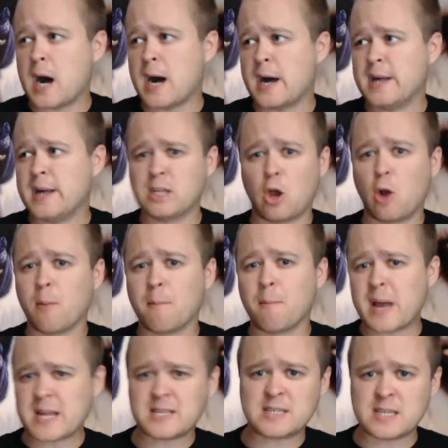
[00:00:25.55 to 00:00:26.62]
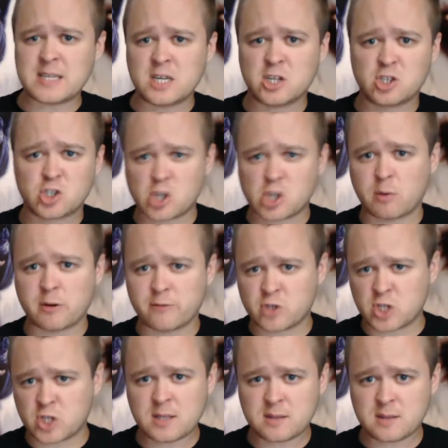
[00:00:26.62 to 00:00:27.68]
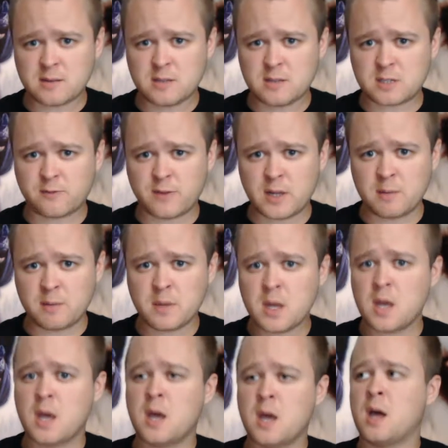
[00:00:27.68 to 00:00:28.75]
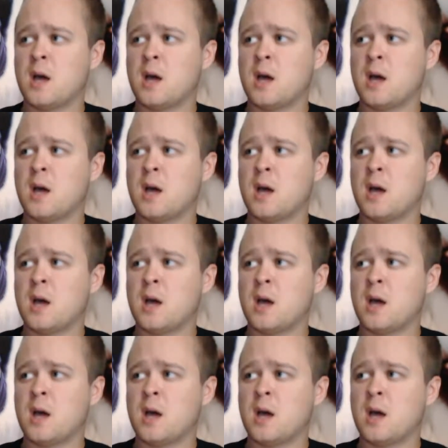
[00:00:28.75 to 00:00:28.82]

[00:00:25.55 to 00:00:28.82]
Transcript: It's an almighty shower of shit, this film.